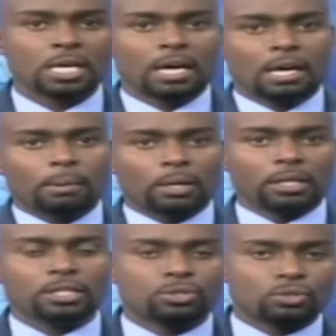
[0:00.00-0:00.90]
a lot
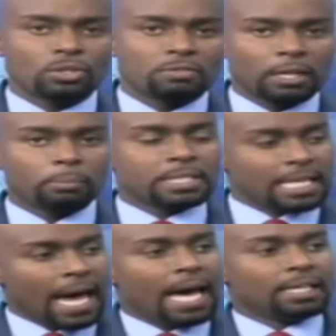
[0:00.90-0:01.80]
about issues on
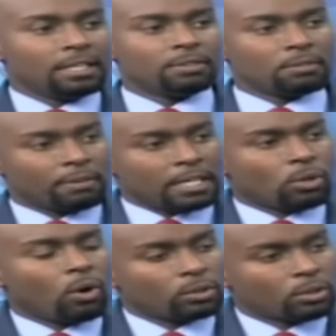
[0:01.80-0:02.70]
development and even the
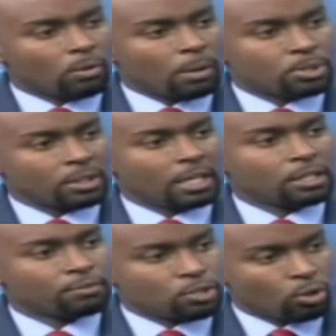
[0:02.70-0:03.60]
fight on corruption.
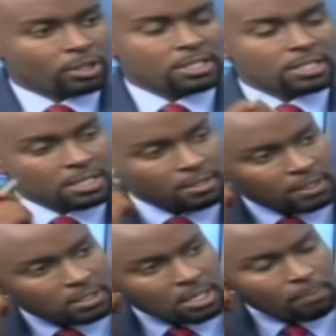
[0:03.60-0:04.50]
Thank you for joining us this
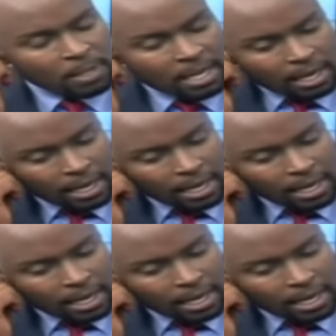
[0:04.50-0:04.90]
evening, sir,